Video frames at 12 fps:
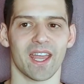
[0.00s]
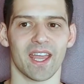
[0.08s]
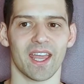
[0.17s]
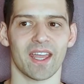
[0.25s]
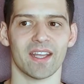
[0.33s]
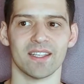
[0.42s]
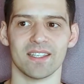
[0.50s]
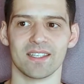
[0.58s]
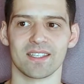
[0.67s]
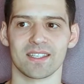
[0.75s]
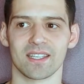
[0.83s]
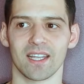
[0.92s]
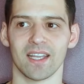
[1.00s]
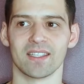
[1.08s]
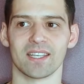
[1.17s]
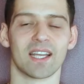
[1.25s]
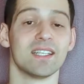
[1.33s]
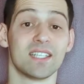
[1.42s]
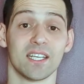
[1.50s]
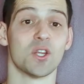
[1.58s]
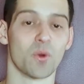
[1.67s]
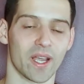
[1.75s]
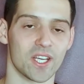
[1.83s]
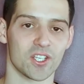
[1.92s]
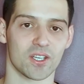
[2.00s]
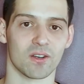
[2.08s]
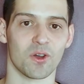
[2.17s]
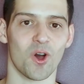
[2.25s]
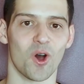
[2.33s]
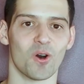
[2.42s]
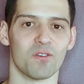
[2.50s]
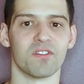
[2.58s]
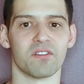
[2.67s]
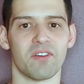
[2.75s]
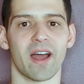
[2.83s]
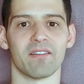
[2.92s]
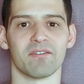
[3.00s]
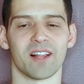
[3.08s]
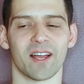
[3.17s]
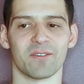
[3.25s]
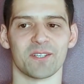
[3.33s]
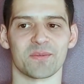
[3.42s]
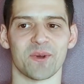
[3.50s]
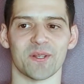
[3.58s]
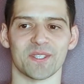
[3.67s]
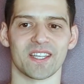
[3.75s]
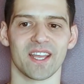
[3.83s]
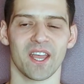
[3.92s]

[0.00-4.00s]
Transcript: is is a continuation of the fight and flight response.